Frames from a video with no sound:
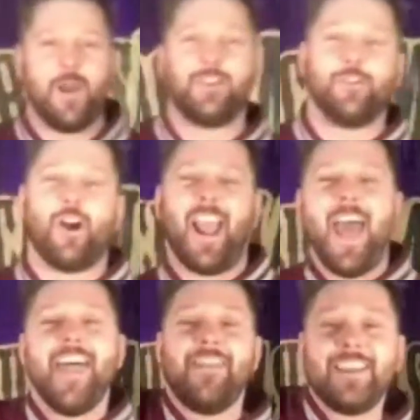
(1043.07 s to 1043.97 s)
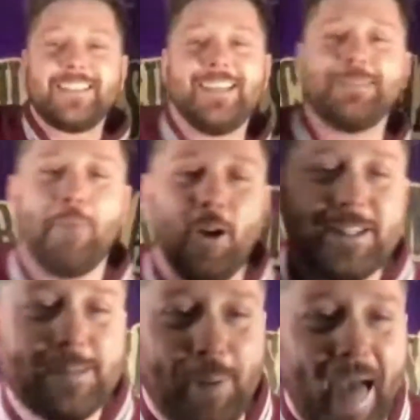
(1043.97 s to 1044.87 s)
where you're like, this is my
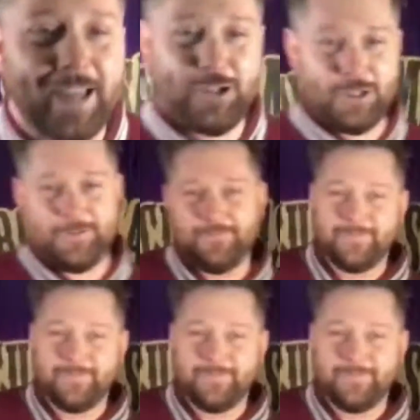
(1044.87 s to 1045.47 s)
splash.